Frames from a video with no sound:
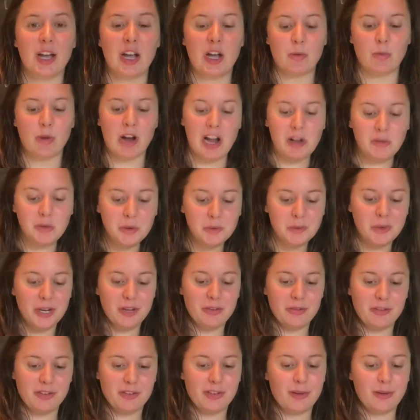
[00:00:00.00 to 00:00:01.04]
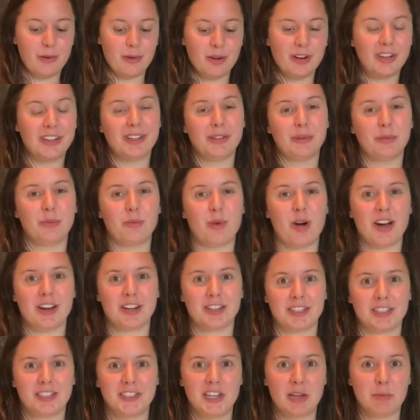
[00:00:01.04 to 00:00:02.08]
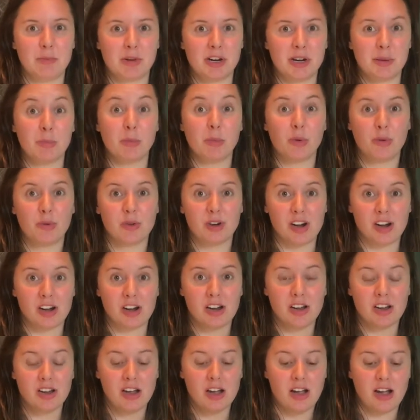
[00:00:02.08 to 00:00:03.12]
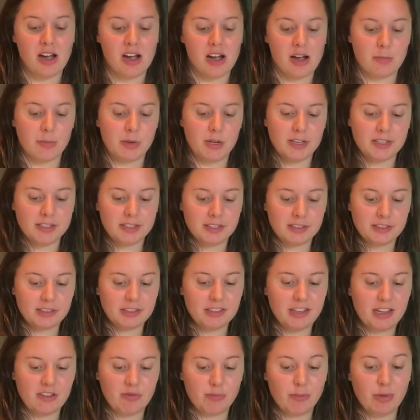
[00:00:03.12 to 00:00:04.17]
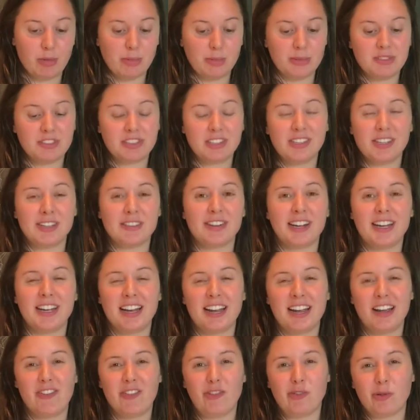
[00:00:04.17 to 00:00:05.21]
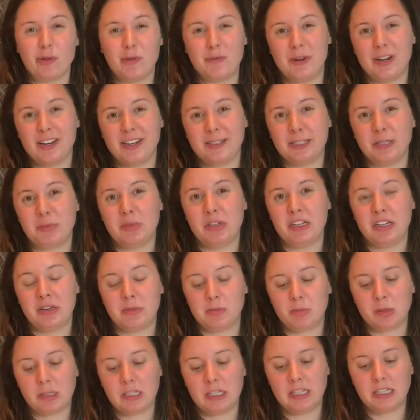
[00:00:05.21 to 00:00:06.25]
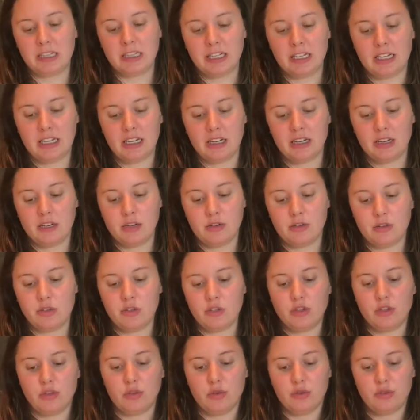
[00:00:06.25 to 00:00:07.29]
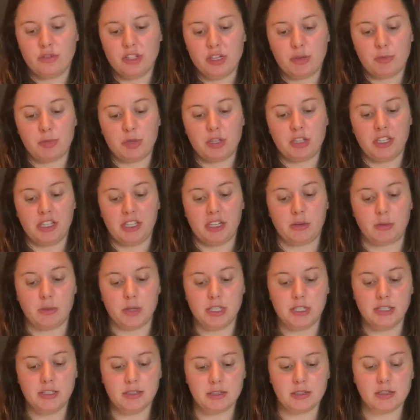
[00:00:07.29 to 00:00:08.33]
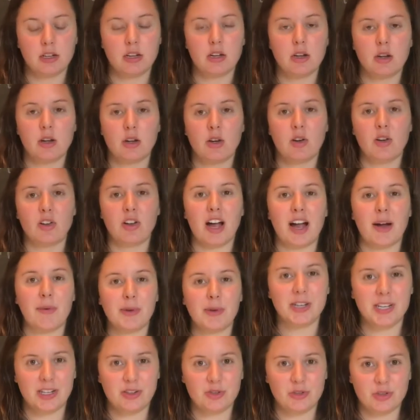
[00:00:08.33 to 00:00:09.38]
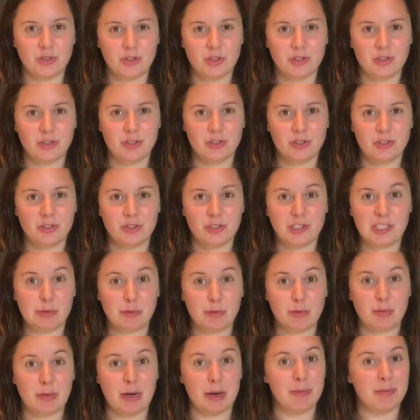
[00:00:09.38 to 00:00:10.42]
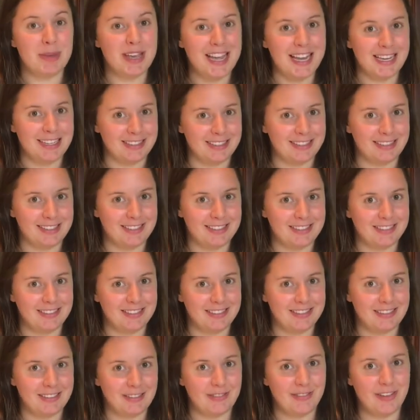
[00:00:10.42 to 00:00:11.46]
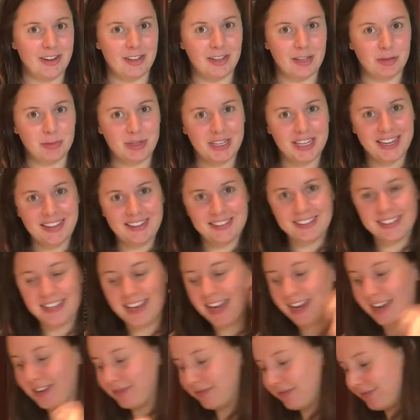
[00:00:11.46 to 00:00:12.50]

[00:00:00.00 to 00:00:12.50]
While we wait for the oil and water to separate more, because there's a lot of bubbles in there right now and we want it to be completely 2 separate liquids, I to introduce you to some of my pets. Follow me outside.